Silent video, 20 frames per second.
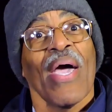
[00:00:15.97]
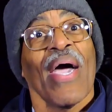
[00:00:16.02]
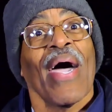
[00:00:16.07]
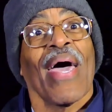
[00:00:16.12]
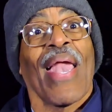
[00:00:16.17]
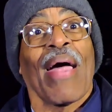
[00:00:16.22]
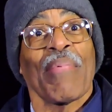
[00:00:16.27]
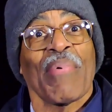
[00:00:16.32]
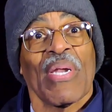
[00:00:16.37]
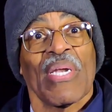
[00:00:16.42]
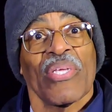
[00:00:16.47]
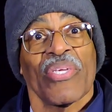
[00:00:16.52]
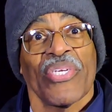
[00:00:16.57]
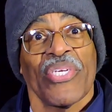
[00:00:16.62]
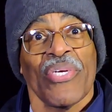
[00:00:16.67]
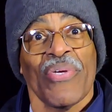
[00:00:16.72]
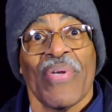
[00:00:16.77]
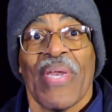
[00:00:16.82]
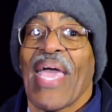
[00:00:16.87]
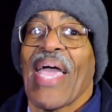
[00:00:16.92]
and I'm going to
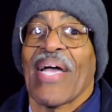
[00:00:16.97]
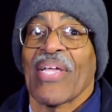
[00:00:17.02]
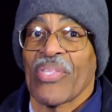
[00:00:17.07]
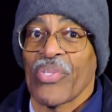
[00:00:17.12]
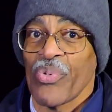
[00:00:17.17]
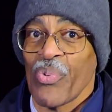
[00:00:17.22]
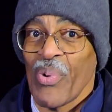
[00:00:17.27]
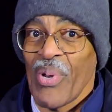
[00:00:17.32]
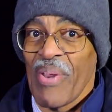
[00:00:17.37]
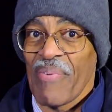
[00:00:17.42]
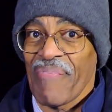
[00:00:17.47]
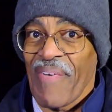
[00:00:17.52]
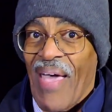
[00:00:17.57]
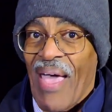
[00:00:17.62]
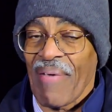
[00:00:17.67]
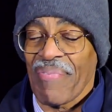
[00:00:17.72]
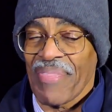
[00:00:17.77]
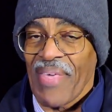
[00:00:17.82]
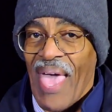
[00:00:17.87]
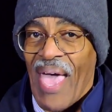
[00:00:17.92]
shoot it at
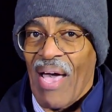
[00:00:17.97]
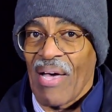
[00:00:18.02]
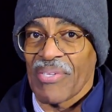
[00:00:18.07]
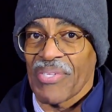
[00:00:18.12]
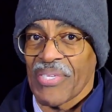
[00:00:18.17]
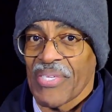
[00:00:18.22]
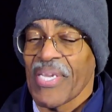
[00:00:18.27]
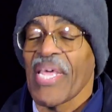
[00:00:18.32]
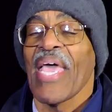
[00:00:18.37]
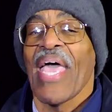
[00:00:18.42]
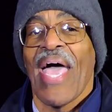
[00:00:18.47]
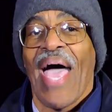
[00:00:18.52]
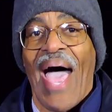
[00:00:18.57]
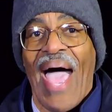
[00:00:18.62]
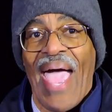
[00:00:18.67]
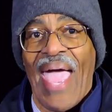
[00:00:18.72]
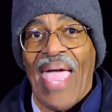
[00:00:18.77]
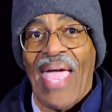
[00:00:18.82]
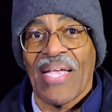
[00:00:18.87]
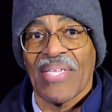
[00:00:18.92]
25,000
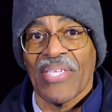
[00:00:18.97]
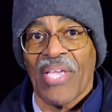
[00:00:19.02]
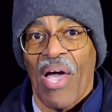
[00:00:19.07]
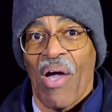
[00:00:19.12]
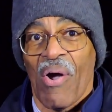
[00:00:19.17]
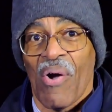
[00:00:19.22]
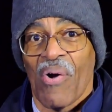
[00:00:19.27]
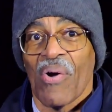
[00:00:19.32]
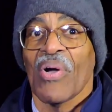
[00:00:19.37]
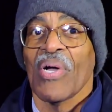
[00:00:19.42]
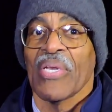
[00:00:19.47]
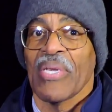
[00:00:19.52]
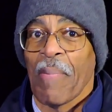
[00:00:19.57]
ISO.